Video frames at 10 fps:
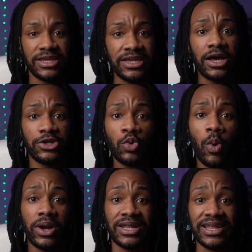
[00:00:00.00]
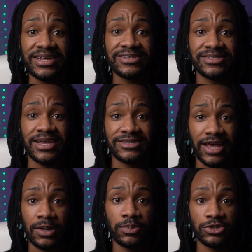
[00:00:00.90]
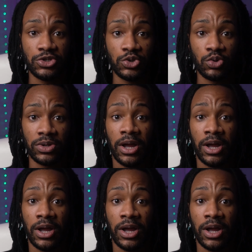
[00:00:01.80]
yeah, you want a lens that's able to